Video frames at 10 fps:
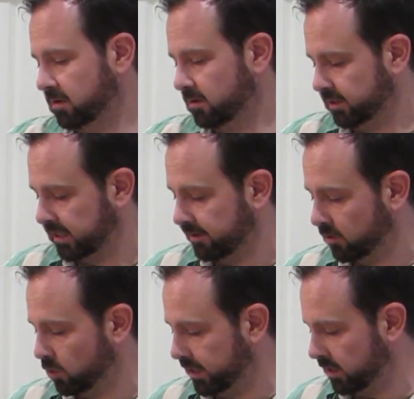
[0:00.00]
Let's have a
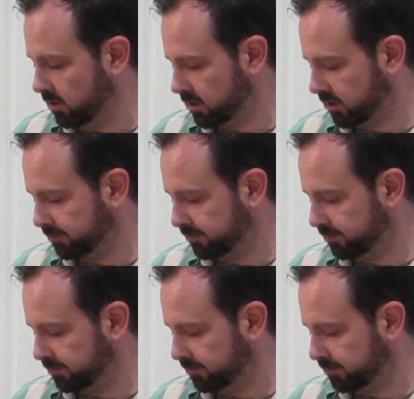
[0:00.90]
quick look.